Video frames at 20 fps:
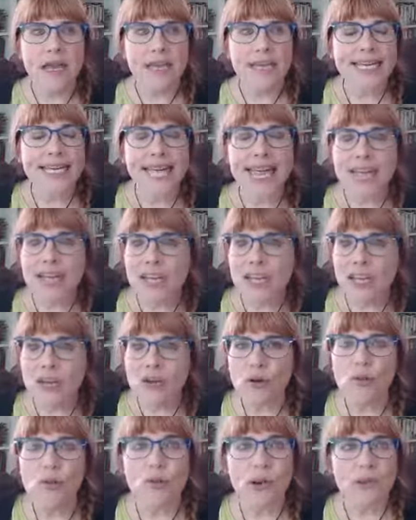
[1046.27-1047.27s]
getting
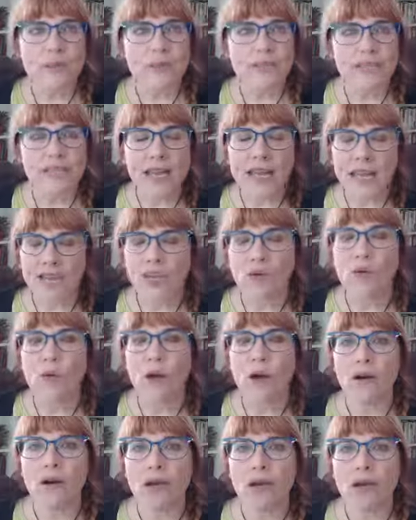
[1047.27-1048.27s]
your website
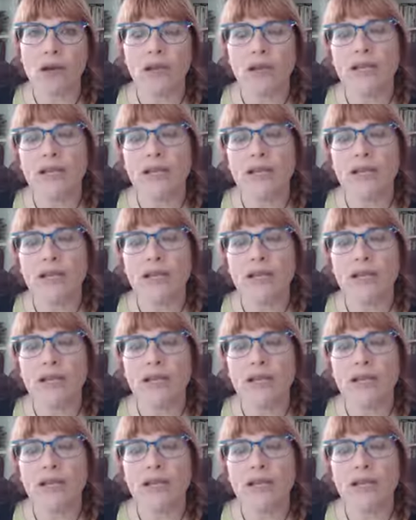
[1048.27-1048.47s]
URL